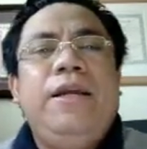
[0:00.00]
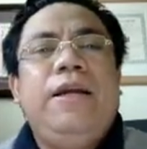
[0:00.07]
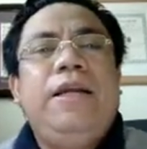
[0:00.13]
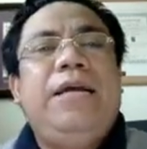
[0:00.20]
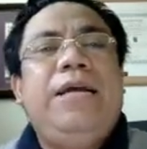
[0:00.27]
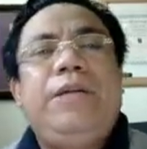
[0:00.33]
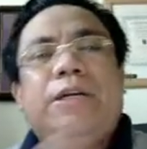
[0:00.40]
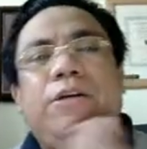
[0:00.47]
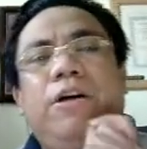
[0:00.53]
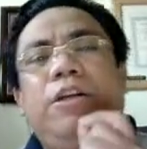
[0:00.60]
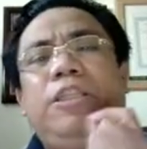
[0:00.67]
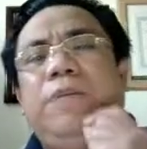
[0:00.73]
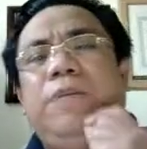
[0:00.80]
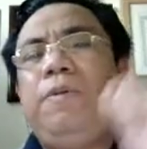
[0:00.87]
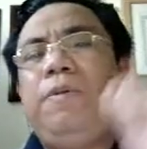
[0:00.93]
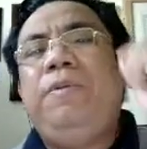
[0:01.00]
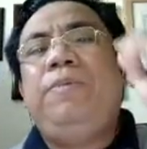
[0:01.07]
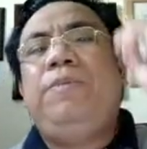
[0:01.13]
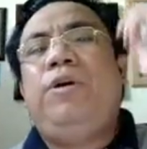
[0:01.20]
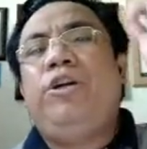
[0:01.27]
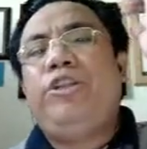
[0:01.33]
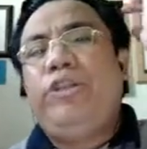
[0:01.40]
Now, the concept of
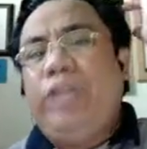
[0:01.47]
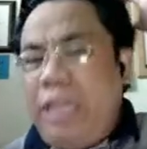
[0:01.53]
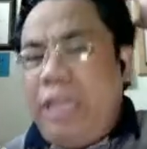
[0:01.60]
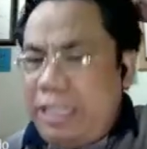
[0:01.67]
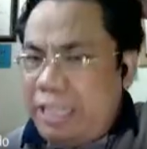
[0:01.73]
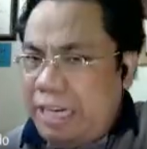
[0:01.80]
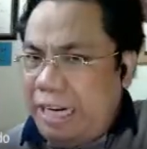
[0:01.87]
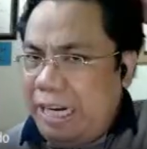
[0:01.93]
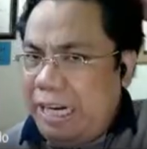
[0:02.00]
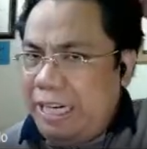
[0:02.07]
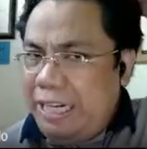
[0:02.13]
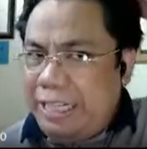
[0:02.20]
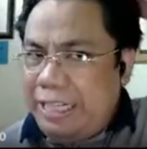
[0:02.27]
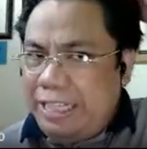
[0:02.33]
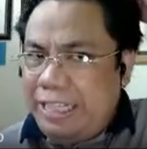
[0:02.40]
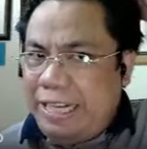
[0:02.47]
emotional intelligence has